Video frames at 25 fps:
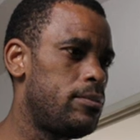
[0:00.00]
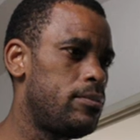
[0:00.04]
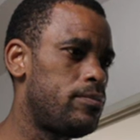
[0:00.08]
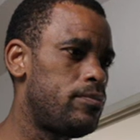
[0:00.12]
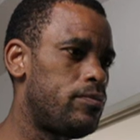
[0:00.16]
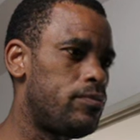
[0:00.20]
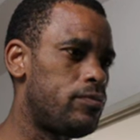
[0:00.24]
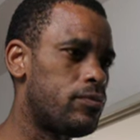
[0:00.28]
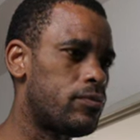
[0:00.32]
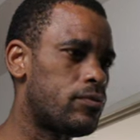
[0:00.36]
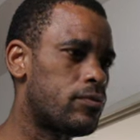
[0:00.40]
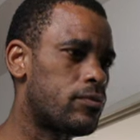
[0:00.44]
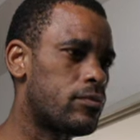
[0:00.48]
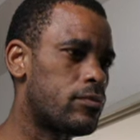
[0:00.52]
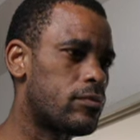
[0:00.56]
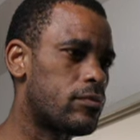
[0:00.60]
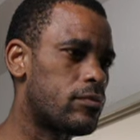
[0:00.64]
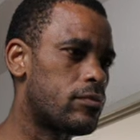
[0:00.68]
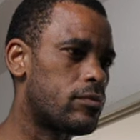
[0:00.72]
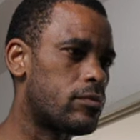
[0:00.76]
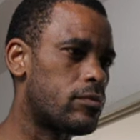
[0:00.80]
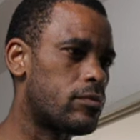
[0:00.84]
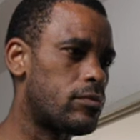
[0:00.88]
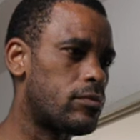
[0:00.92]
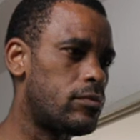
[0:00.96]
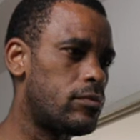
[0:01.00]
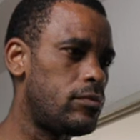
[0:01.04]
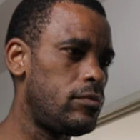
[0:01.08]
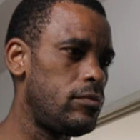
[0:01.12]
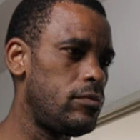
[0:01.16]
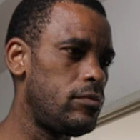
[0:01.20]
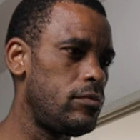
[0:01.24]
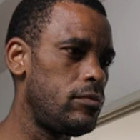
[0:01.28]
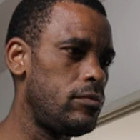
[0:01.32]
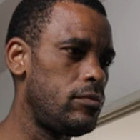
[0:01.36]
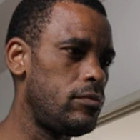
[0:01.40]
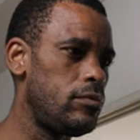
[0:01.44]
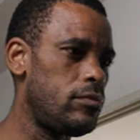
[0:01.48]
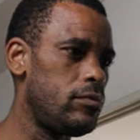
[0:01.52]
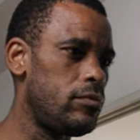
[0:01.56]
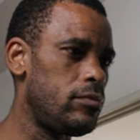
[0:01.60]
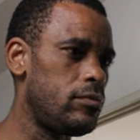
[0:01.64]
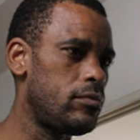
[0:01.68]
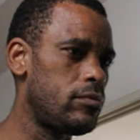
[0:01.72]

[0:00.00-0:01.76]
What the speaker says: Nothing is said.